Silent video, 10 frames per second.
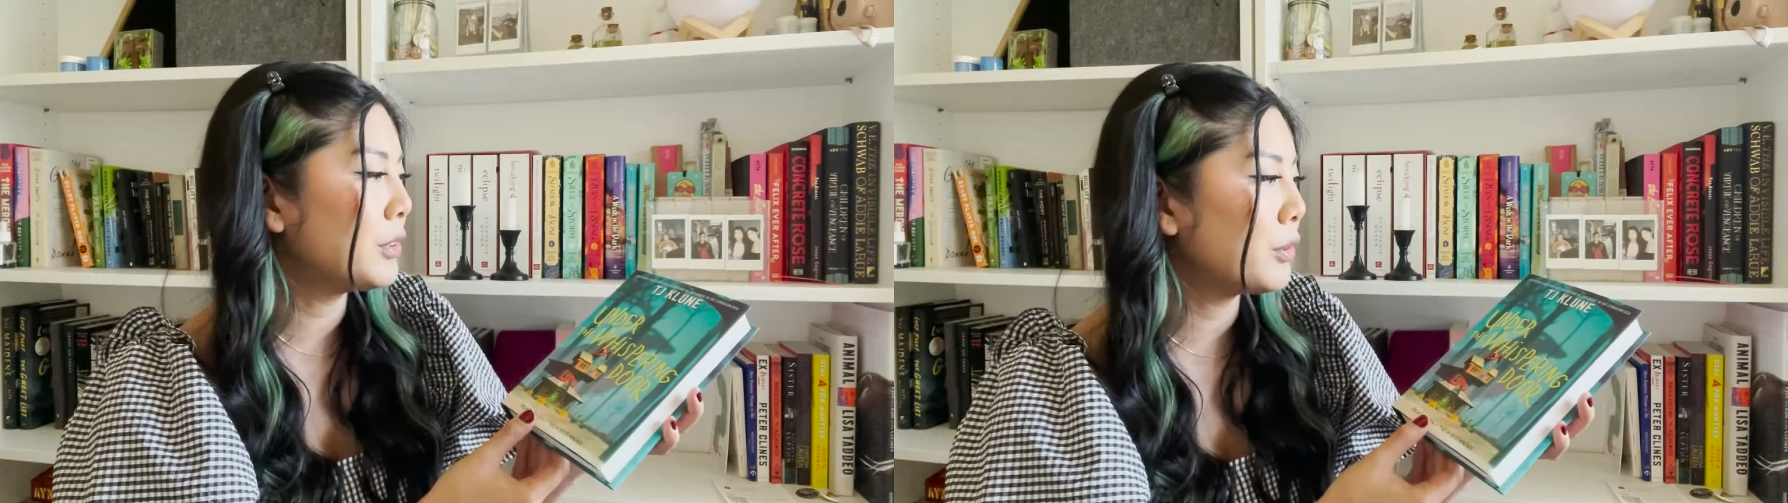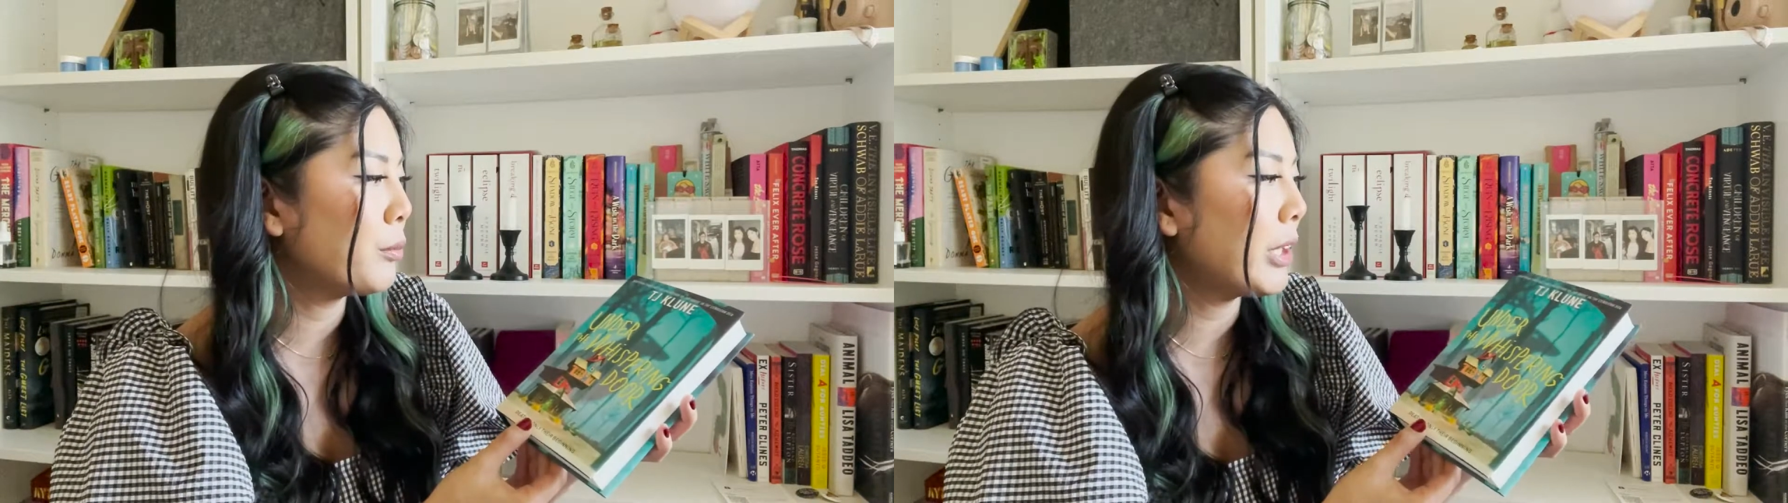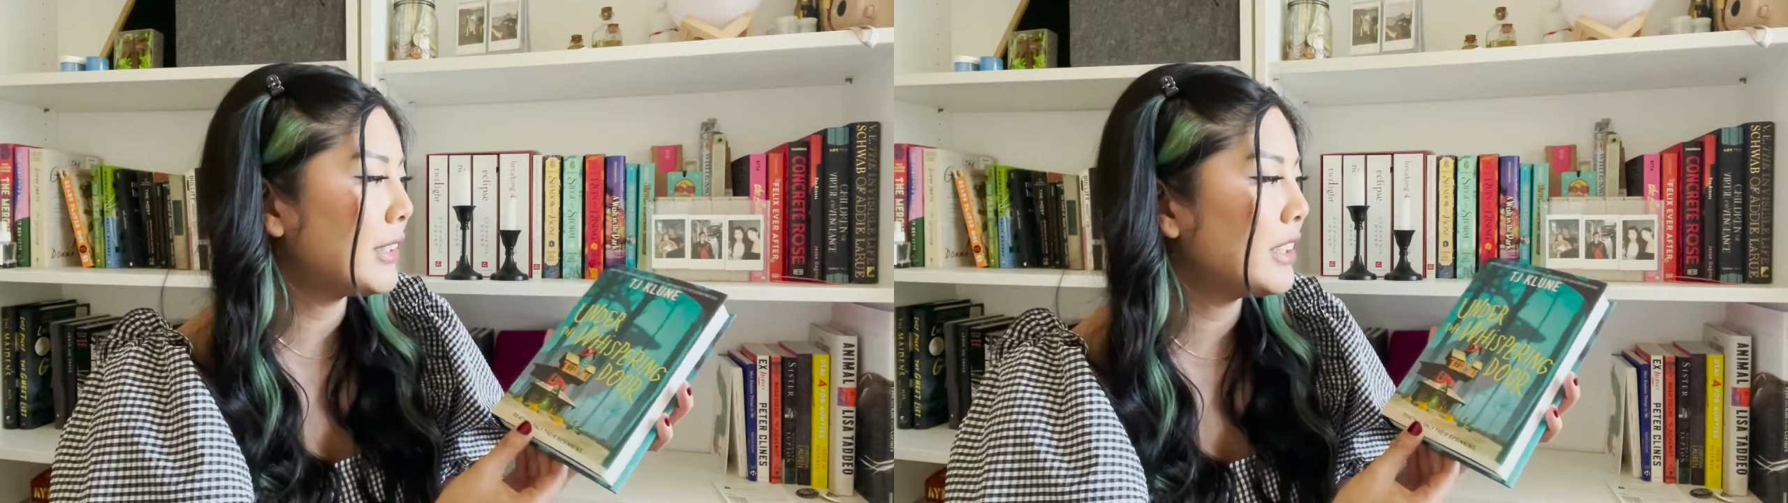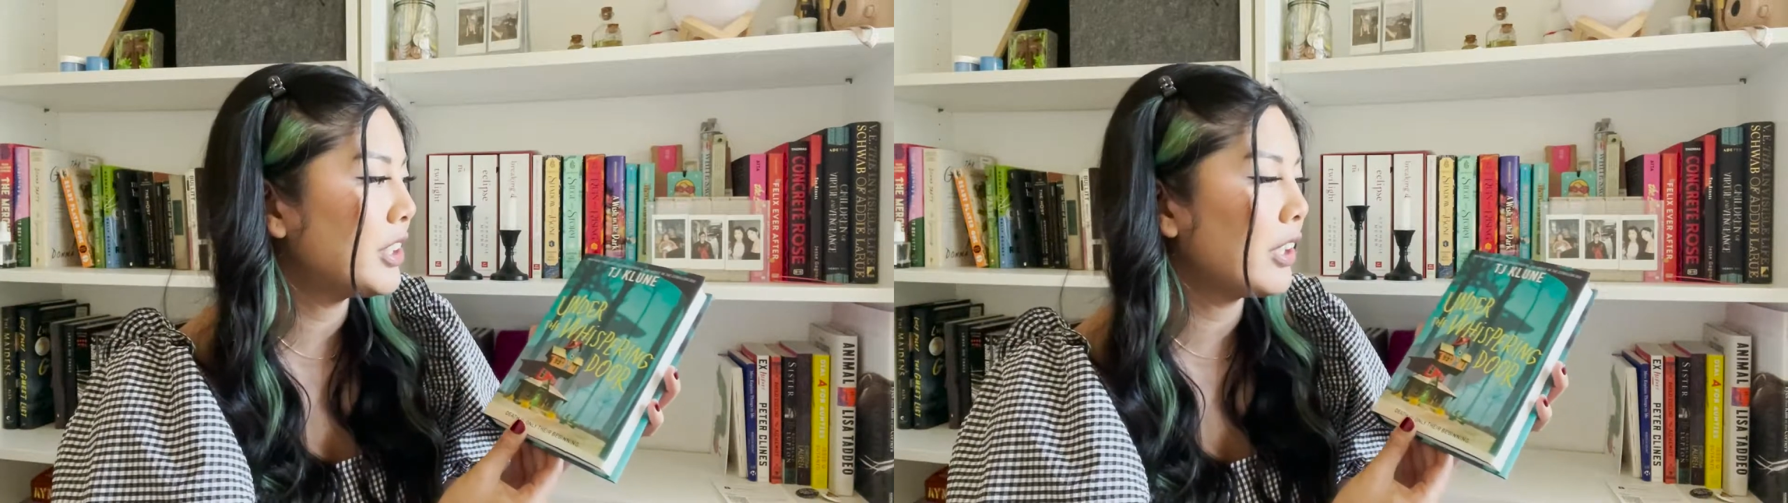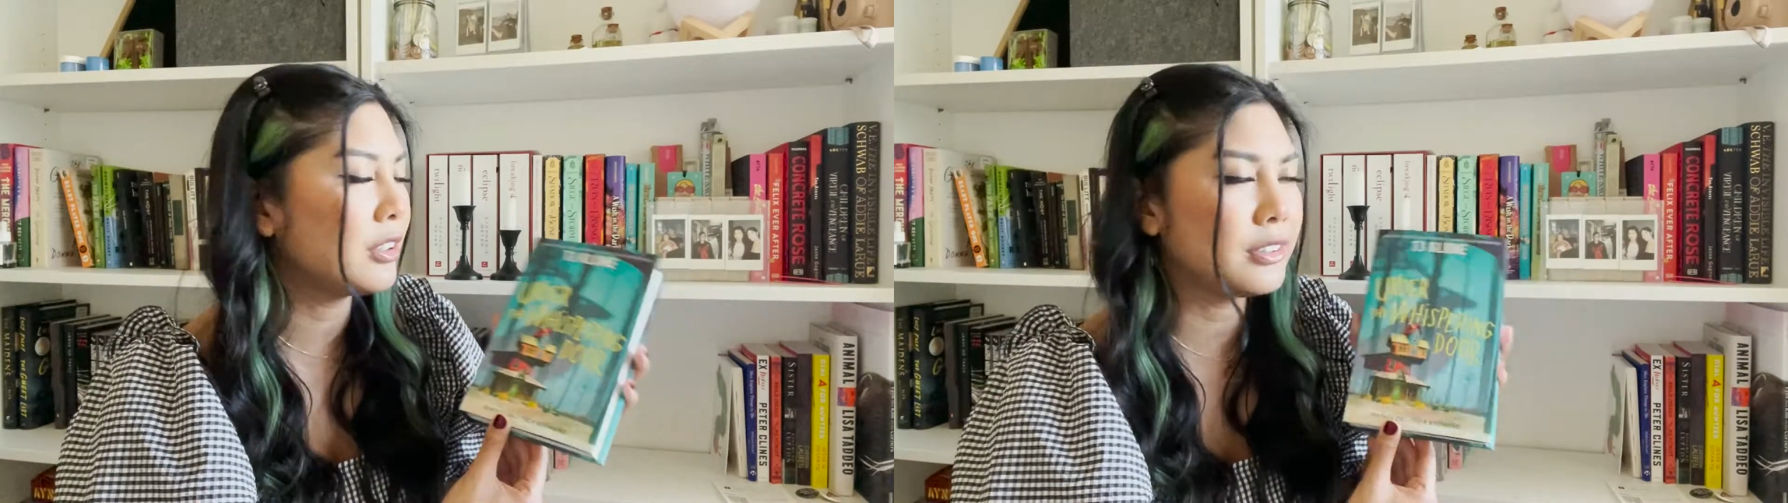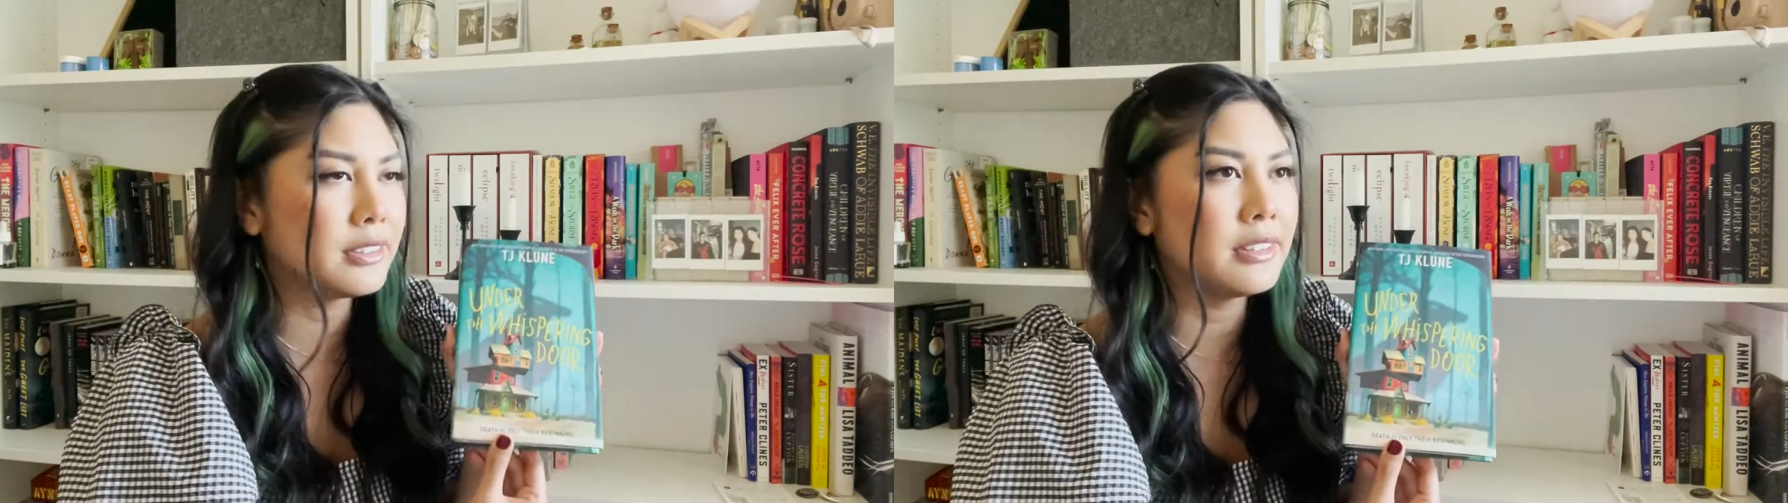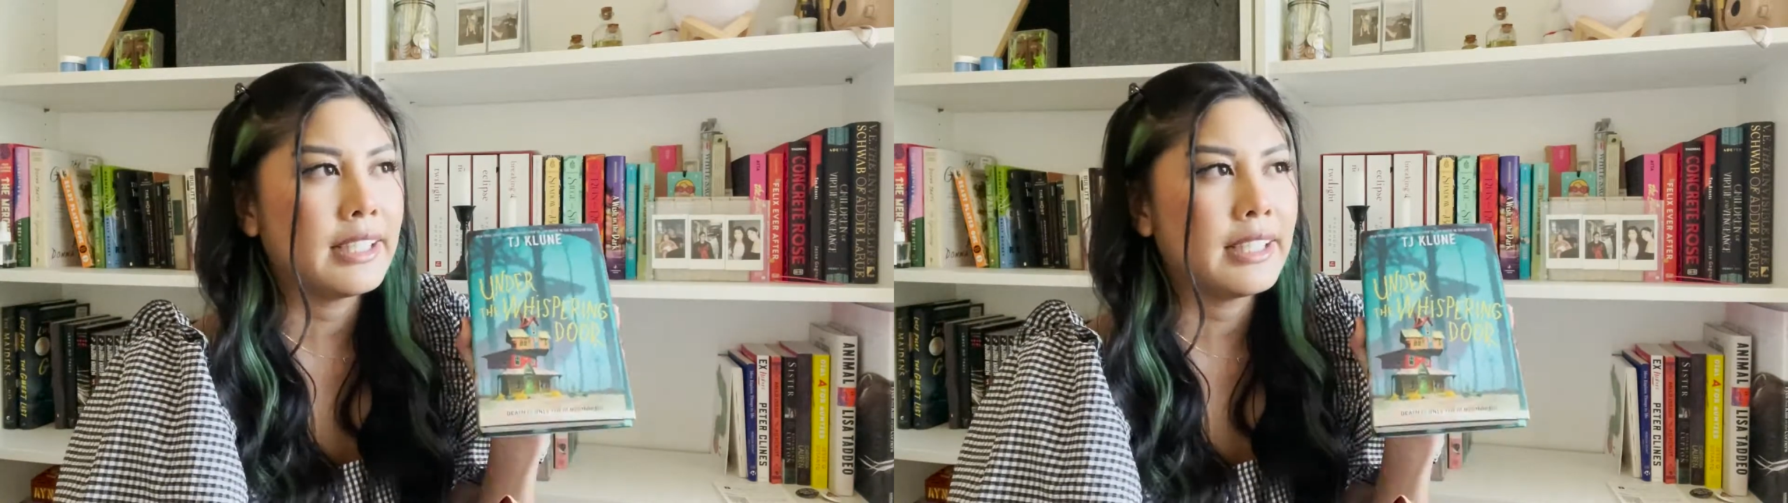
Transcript: Door by TJ Cloon.